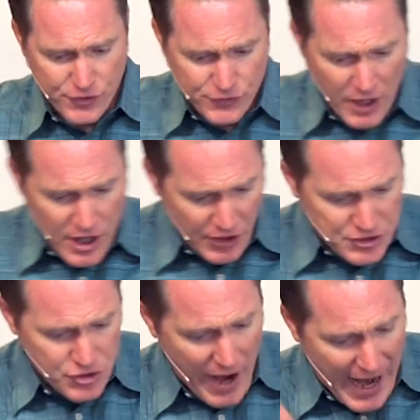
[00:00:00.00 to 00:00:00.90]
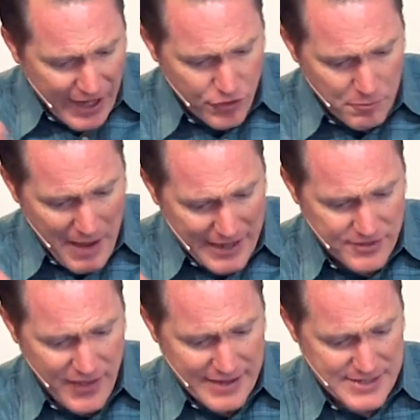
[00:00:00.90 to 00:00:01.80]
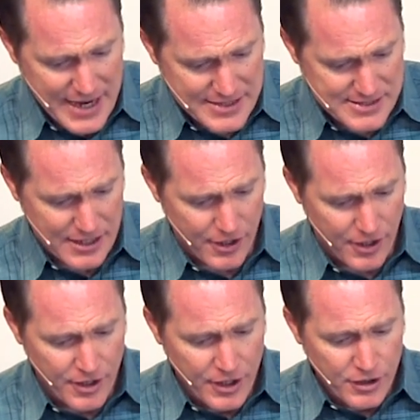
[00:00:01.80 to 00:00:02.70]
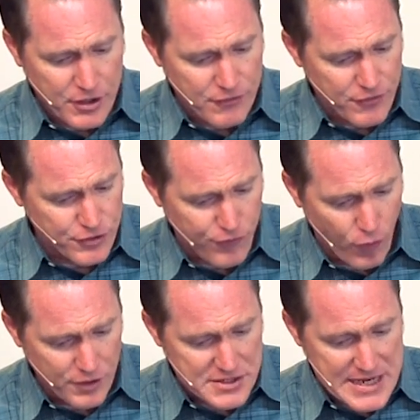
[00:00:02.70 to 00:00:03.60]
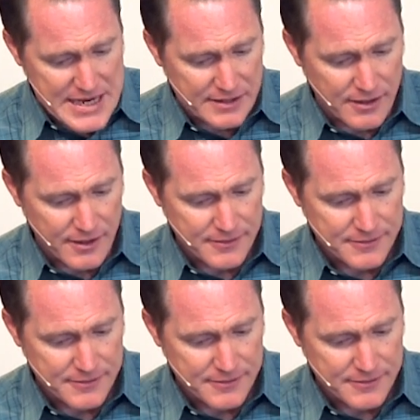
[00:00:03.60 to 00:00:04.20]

Just let your eyes go back to that text there. Look at verse 14.